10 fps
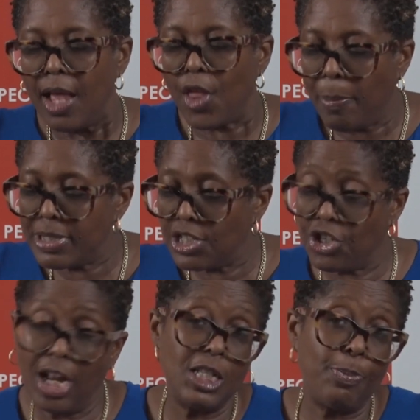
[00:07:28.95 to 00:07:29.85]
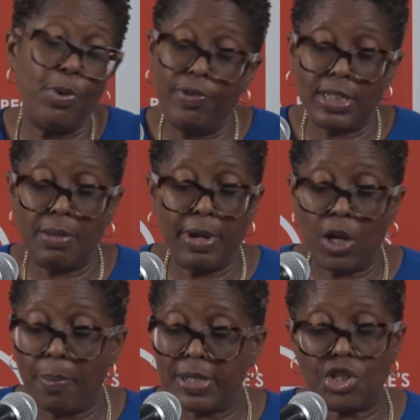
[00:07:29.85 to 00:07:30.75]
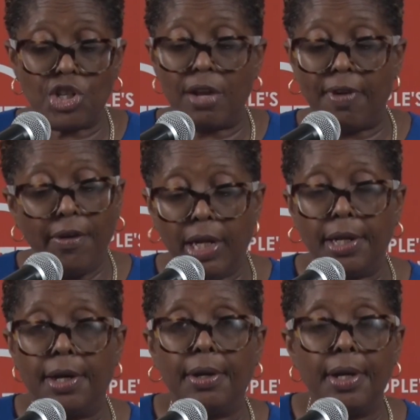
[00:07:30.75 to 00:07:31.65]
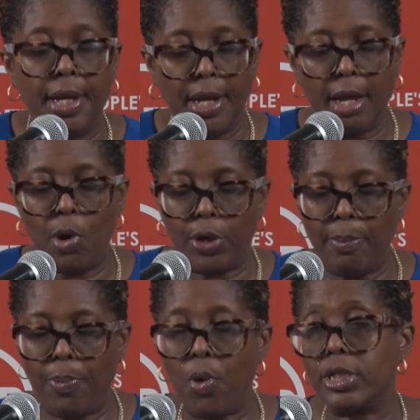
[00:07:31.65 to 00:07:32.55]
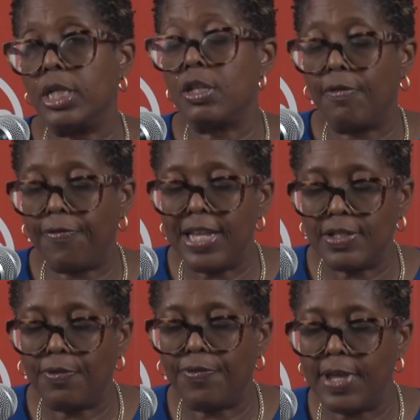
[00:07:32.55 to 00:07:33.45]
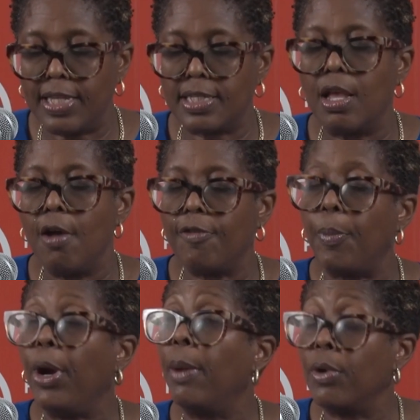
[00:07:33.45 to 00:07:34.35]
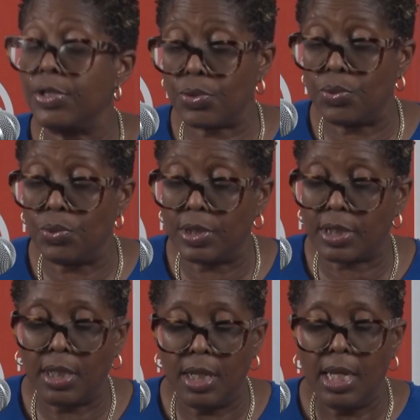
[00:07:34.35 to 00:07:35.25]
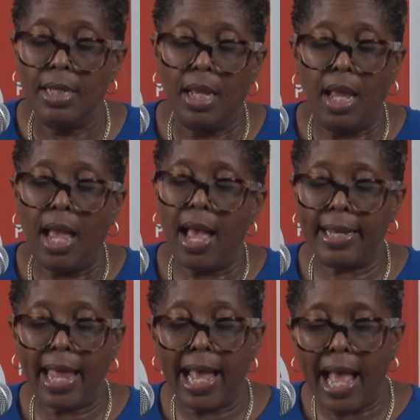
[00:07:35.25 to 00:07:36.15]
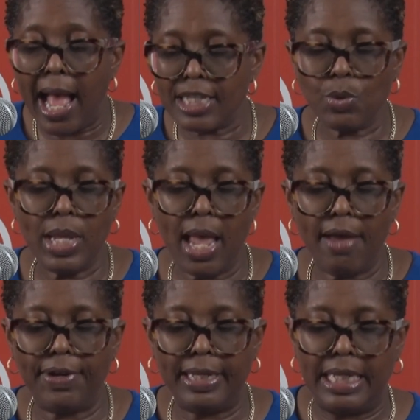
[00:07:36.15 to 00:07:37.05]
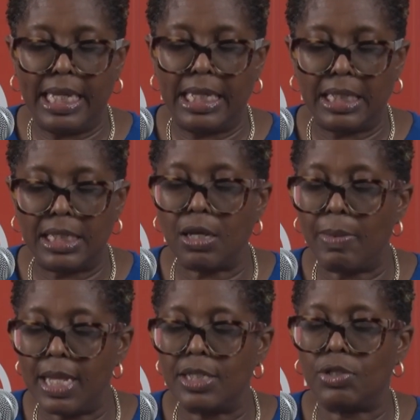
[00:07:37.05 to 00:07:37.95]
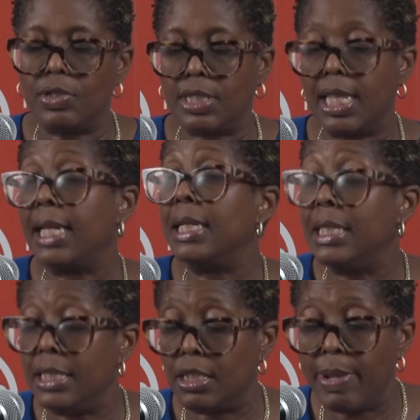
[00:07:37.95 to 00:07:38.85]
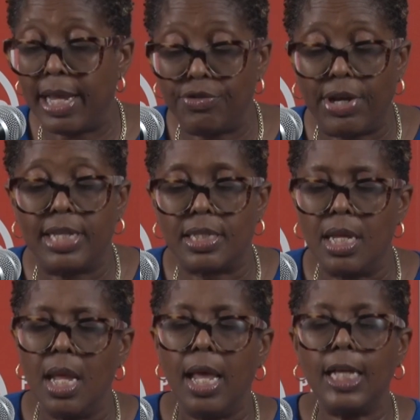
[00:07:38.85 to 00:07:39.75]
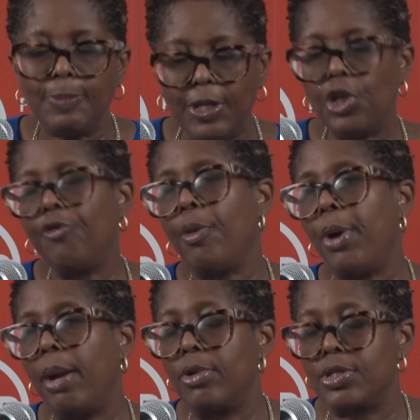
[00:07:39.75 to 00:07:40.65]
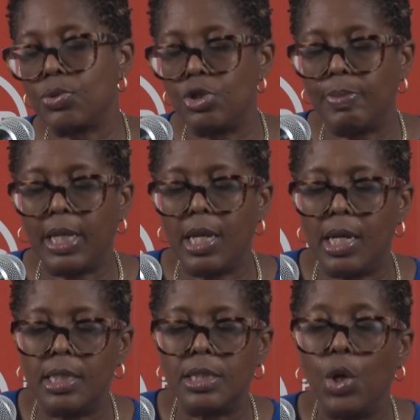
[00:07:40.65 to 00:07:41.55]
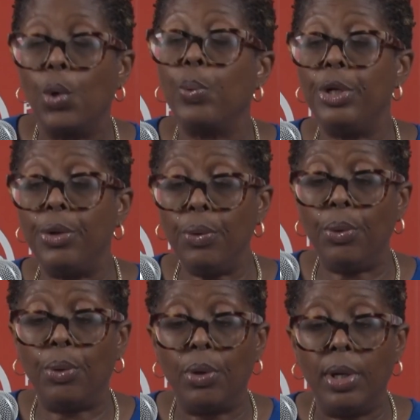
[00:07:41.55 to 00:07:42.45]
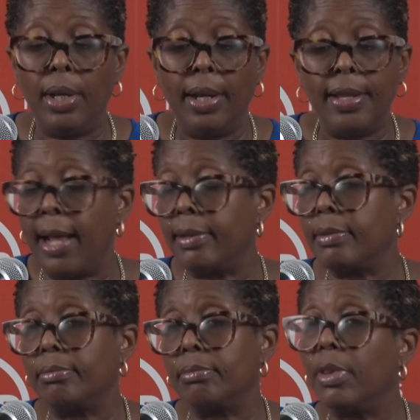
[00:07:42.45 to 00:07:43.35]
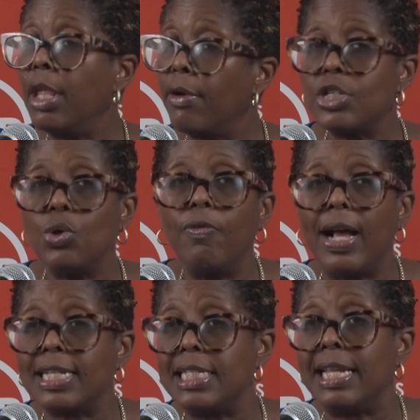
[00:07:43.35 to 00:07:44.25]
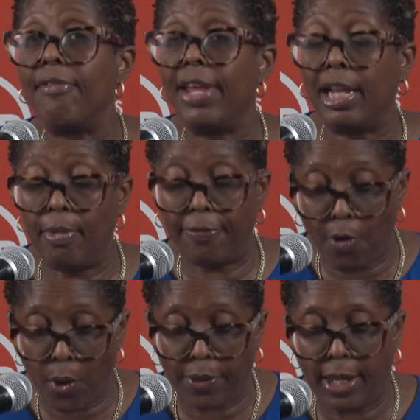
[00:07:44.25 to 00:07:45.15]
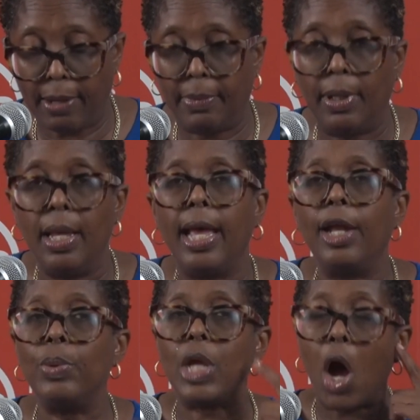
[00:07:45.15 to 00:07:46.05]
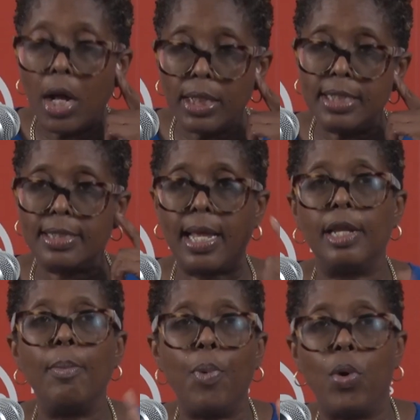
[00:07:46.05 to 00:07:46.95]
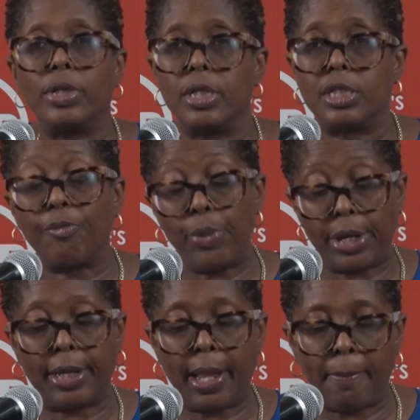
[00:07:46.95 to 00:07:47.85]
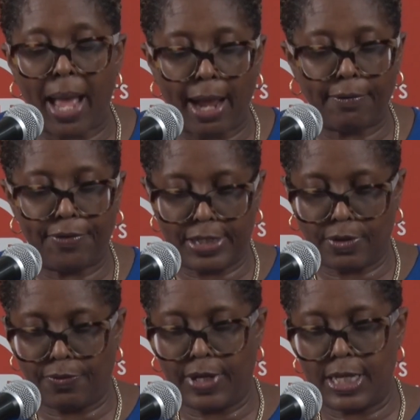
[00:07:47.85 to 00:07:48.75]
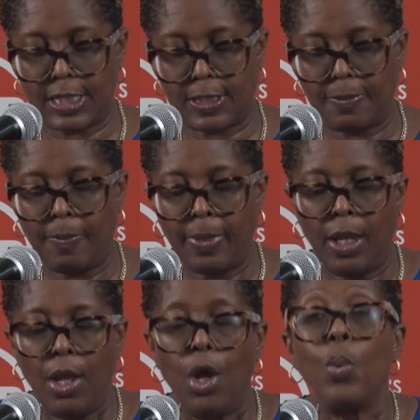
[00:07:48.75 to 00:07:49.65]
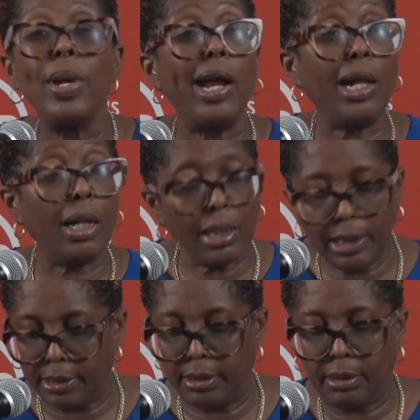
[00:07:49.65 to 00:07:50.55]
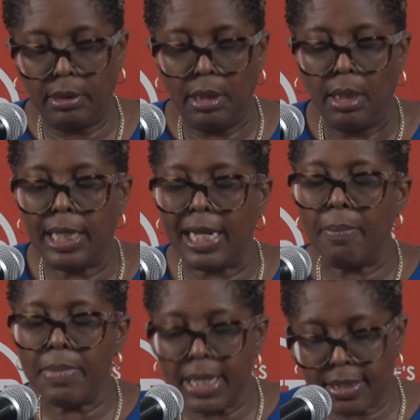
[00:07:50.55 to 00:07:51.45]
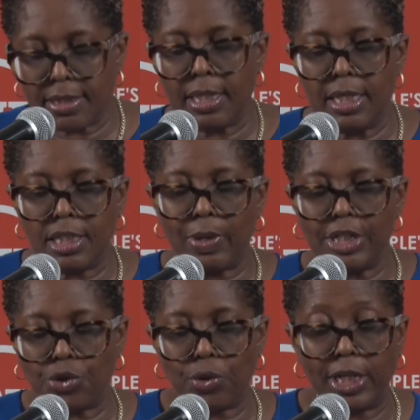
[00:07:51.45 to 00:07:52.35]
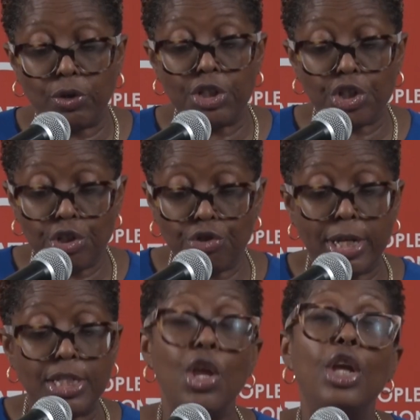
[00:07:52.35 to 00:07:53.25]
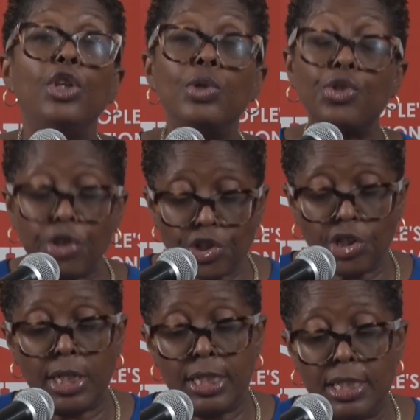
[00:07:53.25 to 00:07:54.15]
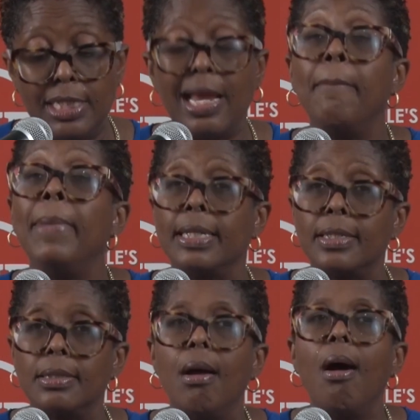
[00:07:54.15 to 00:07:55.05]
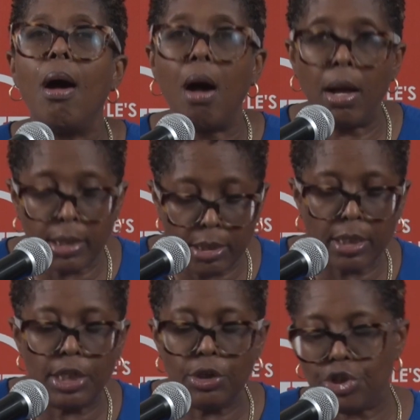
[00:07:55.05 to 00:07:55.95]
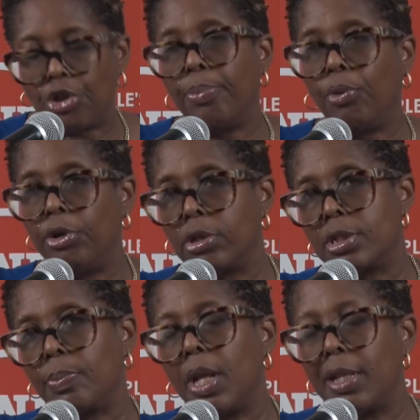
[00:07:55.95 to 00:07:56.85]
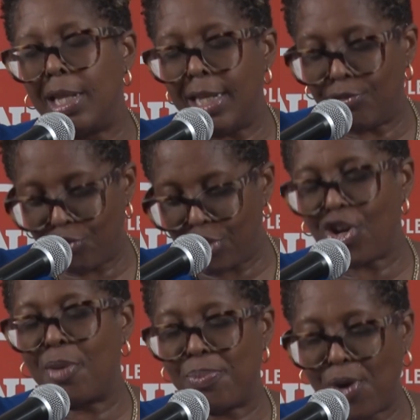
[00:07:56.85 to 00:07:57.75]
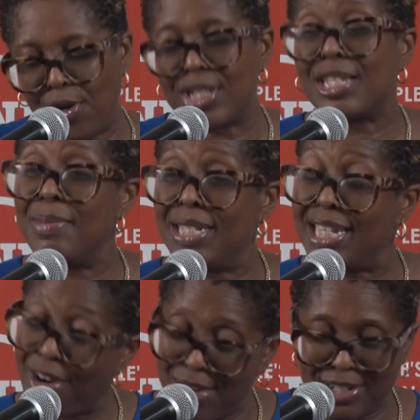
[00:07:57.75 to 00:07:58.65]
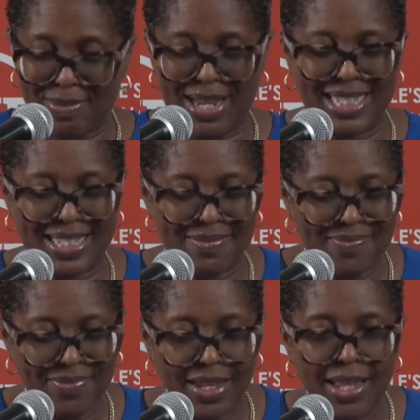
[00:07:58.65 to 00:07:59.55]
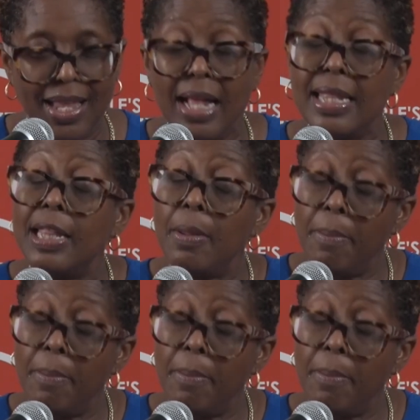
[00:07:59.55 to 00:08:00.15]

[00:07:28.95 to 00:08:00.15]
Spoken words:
The opposition has previously made our position very clear about the importance of face-to-face for primary schools. And as we have indicated, some issues that need to be addressed, especially for primary schools, because we know that there is no vaccine available for them, and we understand the importance of bringing them back face-to-face. We are clear that the minister needs to ensure that our children's nutritional needs are met under the nutrition products limited arrangements, that the